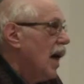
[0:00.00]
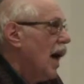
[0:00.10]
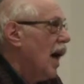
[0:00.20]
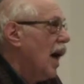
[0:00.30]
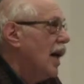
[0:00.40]

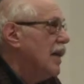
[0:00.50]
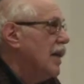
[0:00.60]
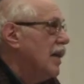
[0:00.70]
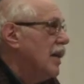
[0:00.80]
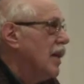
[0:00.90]

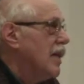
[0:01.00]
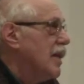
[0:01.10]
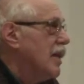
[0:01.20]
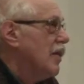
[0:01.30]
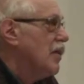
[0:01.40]

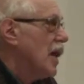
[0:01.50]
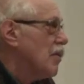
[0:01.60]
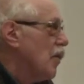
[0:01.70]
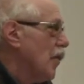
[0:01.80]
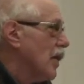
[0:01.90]
The
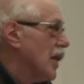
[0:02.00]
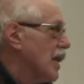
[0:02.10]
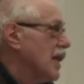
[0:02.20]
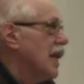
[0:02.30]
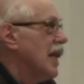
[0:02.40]
general feeling
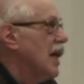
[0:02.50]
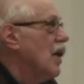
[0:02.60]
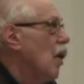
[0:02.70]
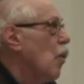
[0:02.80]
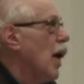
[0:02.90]
is that they
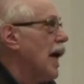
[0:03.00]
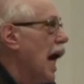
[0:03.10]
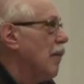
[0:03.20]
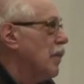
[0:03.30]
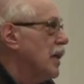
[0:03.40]
know what
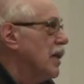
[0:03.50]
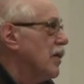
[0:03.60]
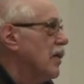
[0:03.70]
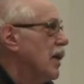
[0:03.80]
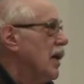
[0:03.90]

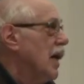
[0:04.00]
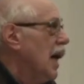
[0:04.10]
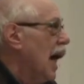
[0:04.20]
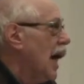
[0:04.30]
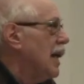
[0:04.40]
happened,
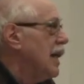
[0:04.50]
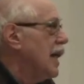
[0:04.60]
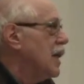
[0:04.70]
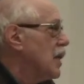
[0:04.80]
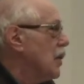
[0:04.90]
and
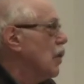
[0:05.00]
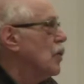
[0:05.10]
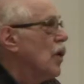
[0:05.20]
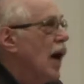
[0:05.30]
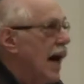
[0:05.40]
they just
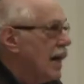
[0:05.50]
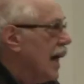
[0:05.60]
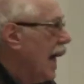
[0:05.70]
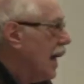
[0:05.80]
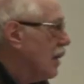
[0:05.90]
don't know how to
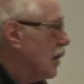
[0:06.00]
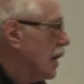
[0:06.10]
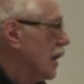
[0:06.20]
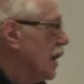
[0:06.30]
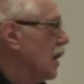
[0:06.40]
handle
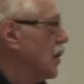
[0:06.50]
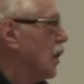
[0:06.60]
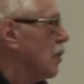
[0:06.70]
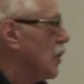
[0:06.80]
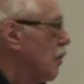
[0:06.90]
it in
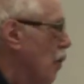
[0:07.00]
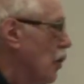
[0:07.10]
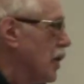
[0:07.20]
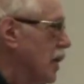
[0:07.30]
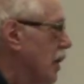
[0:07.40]
terms of trying